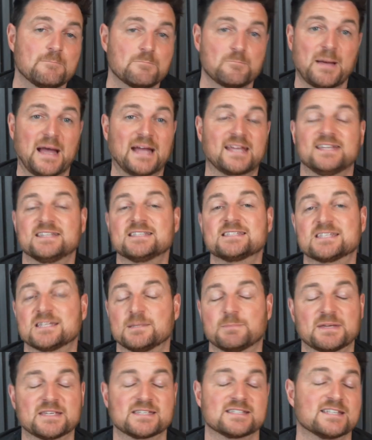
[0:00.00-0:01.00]
back into
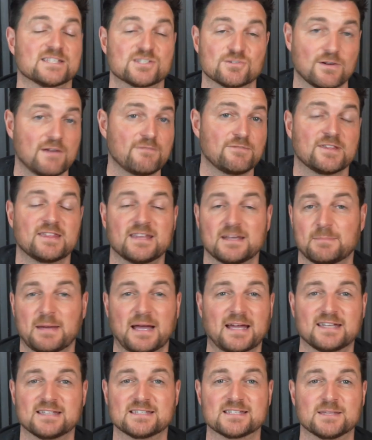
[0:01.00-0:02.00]
the business, or everything
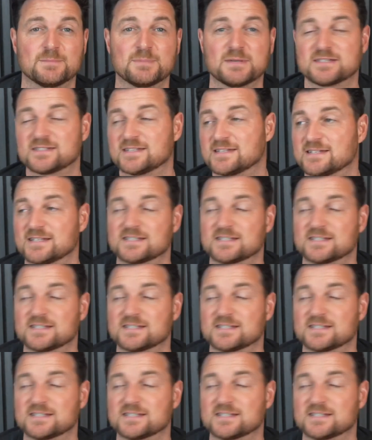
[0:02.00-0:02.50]
back into the business.